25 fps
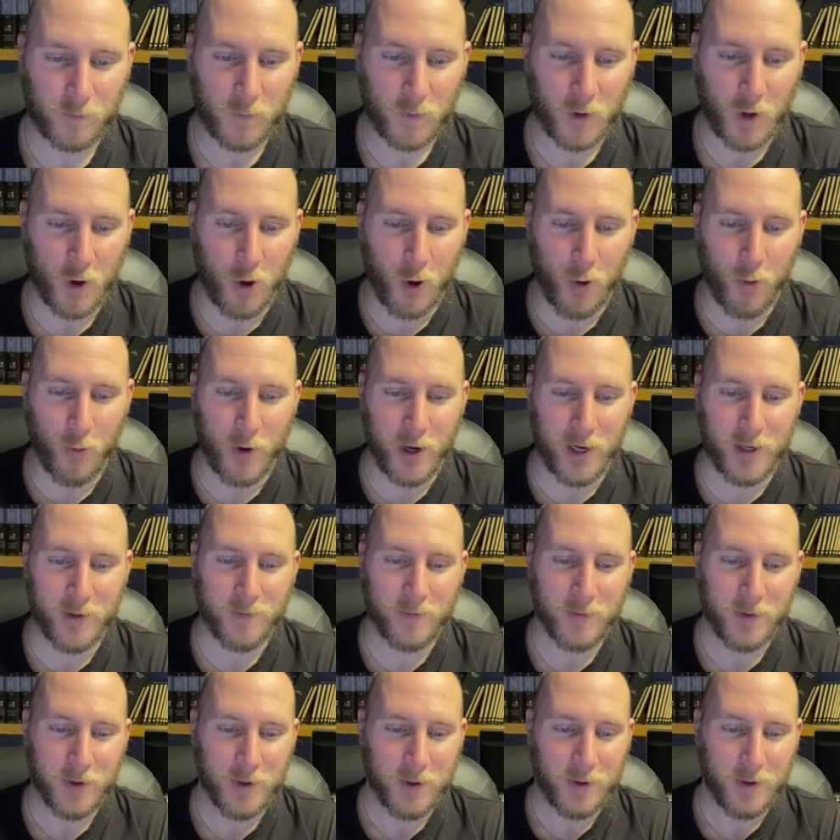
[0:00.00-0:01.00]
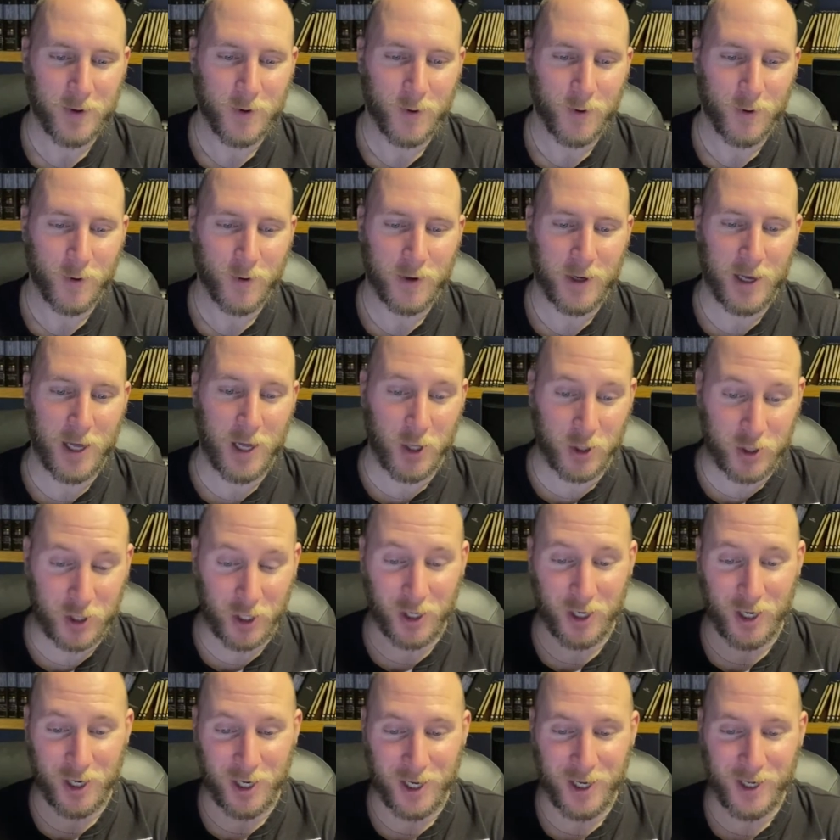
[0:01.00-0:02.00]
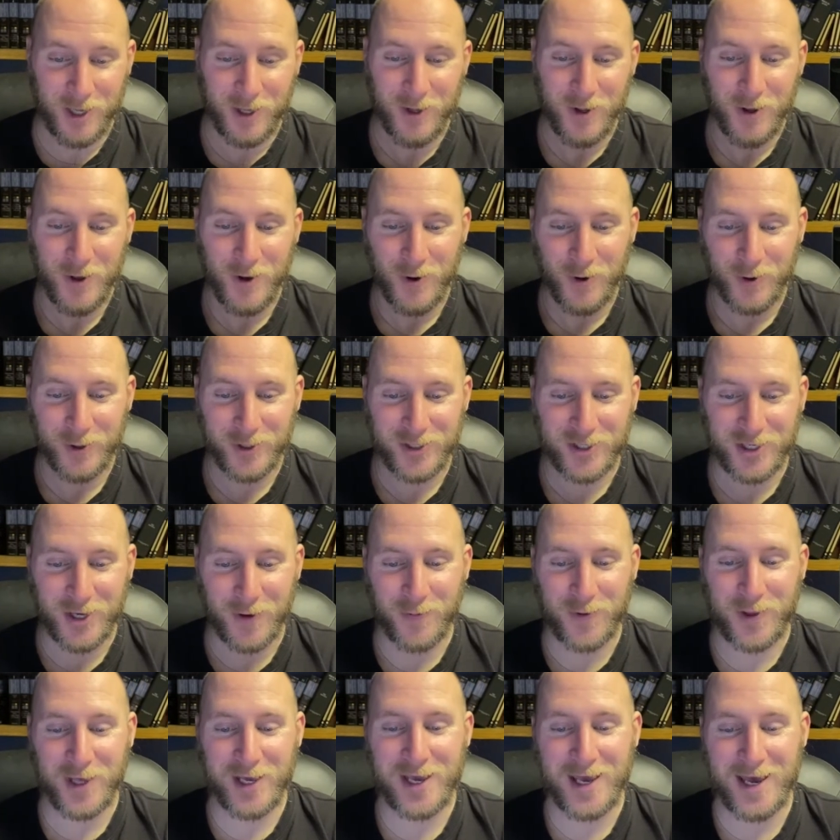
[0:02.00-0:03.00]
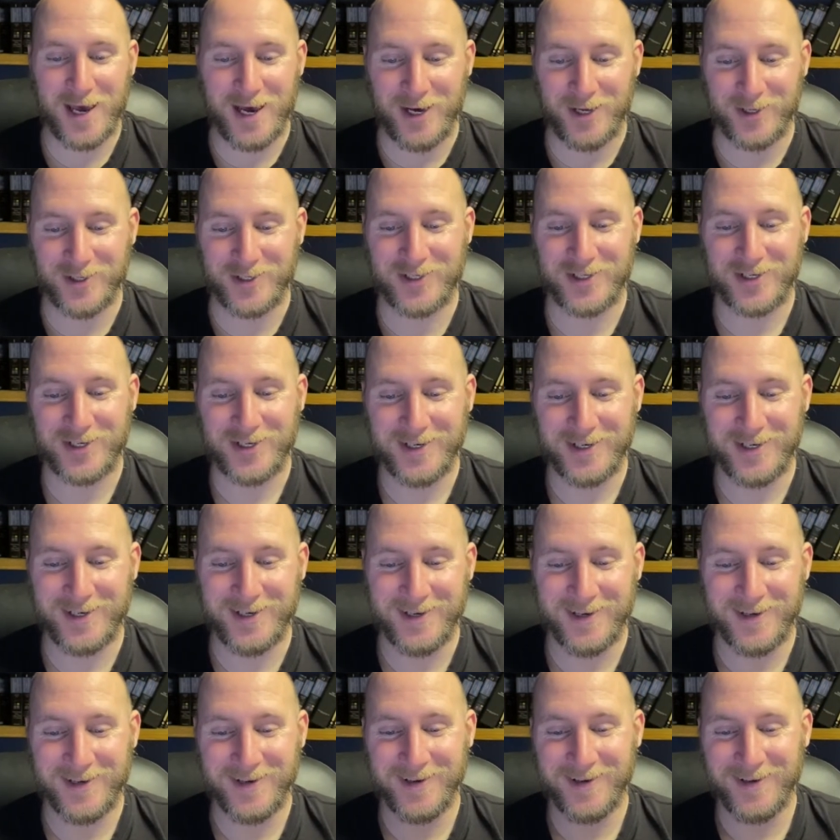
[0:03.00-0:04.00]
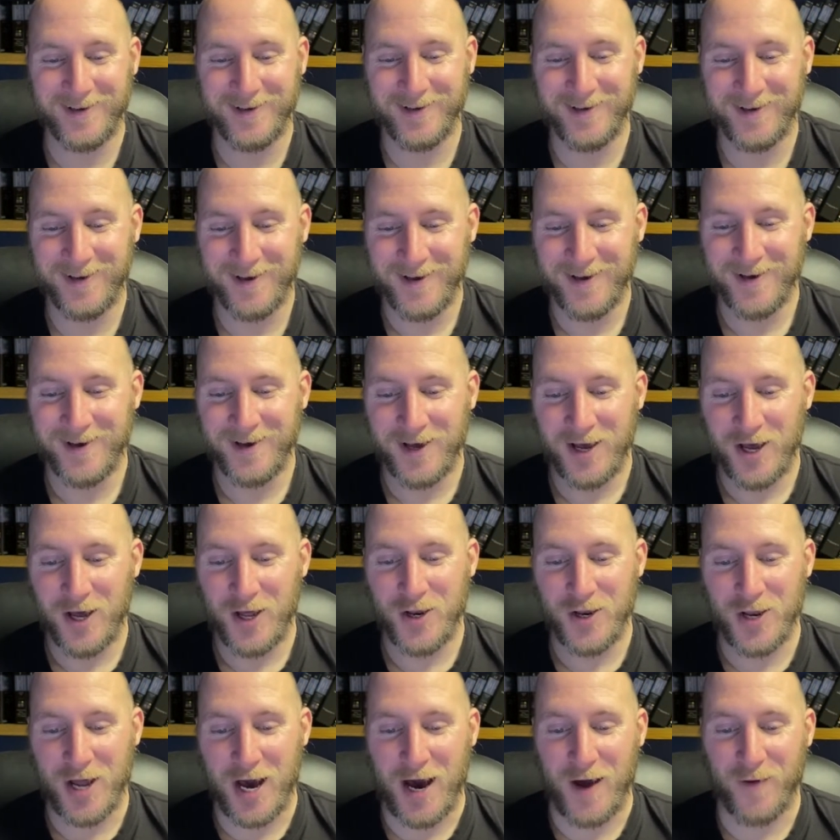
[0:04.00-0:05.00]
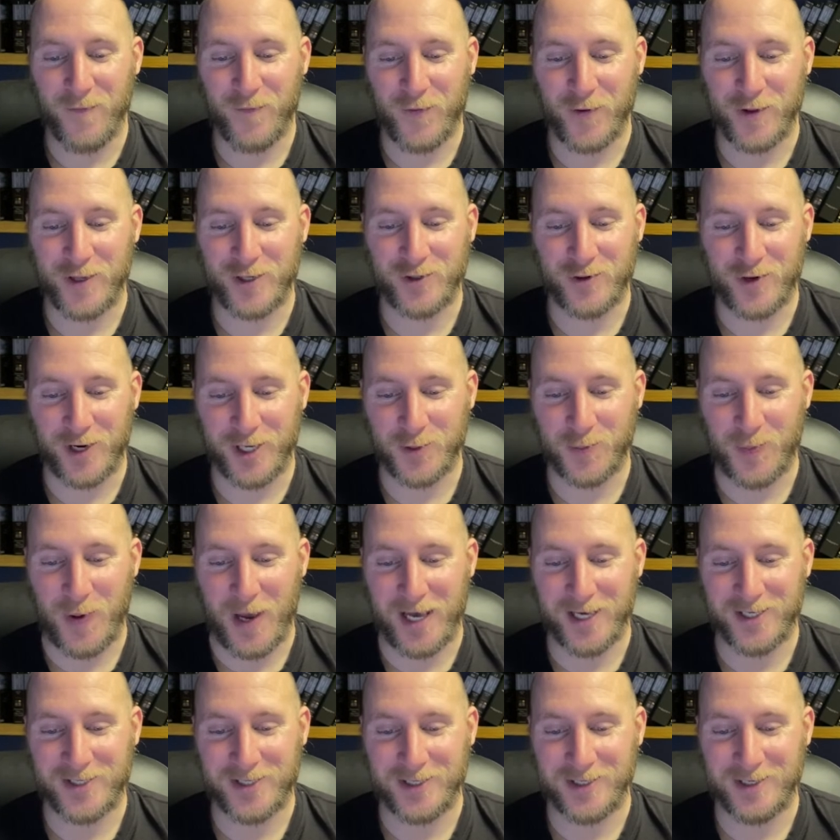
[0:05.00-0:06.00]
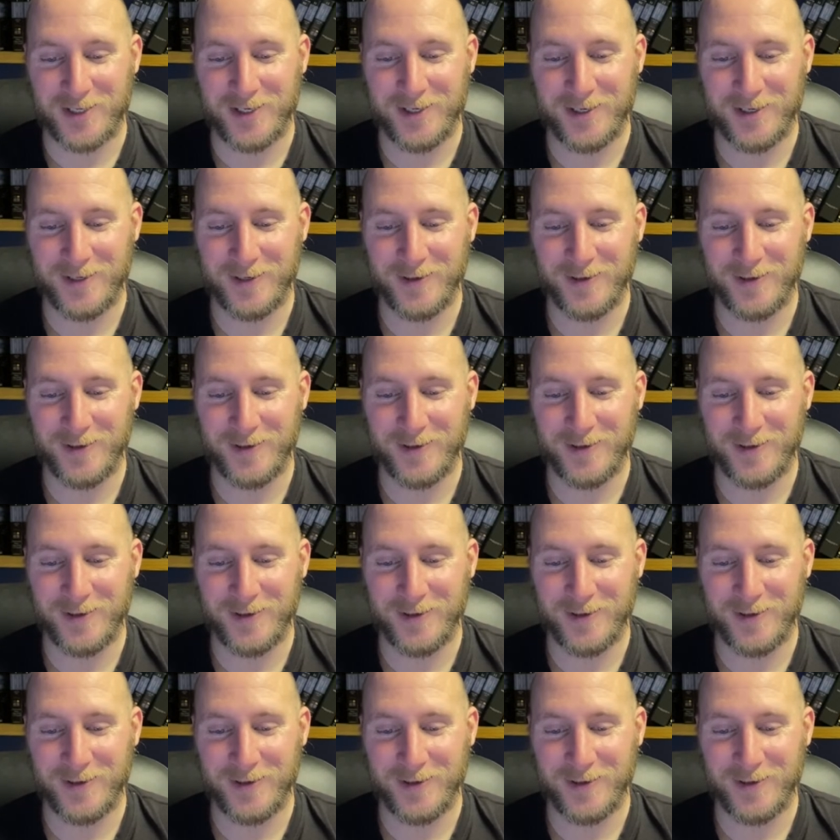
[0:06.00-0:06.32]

Oh, wait. Alcohol or something else. Not for the trespassing.